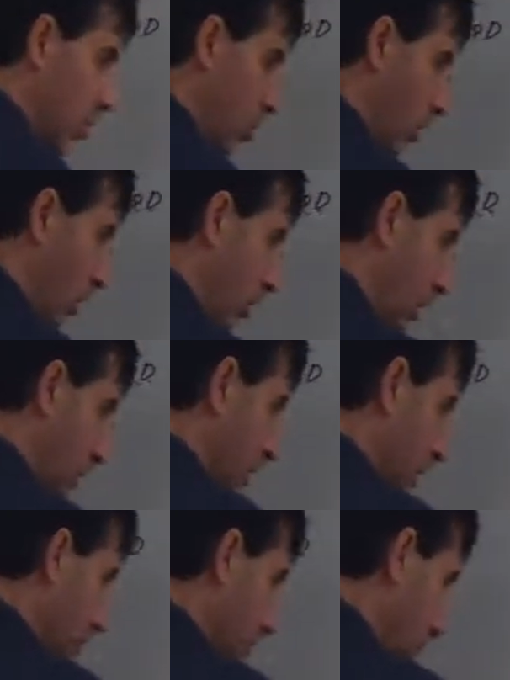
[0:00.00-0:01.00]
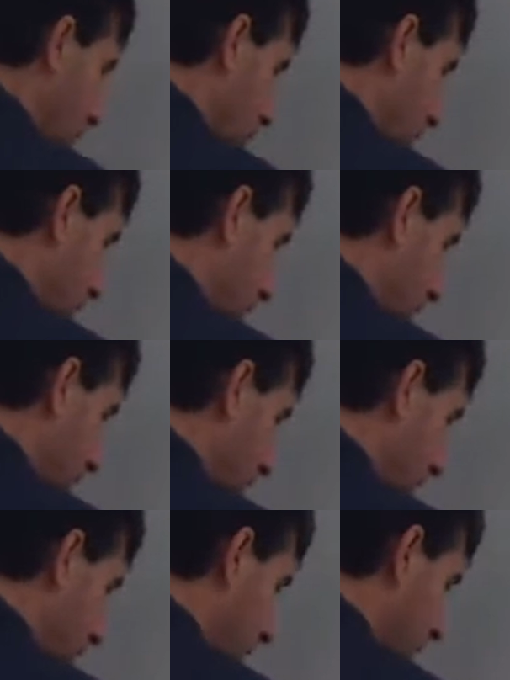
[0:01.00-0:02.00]
Or we can have
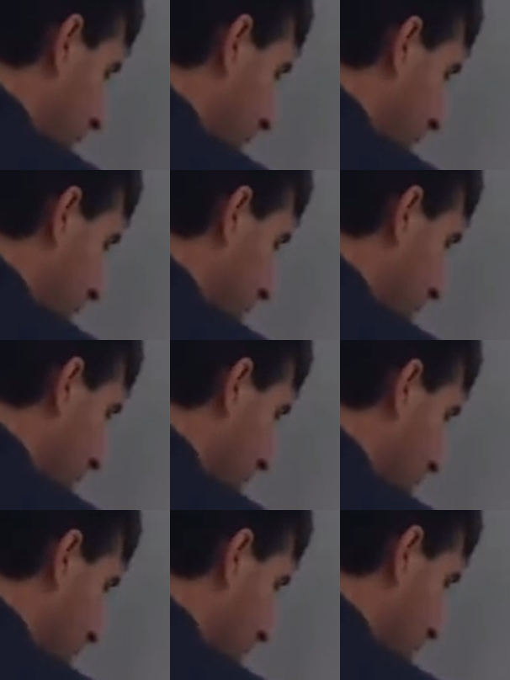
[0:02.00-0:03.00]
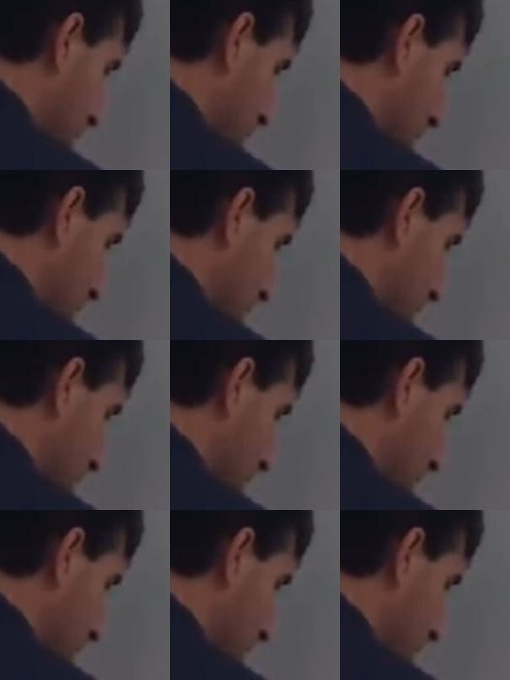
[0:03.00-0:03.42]
an infinite sequence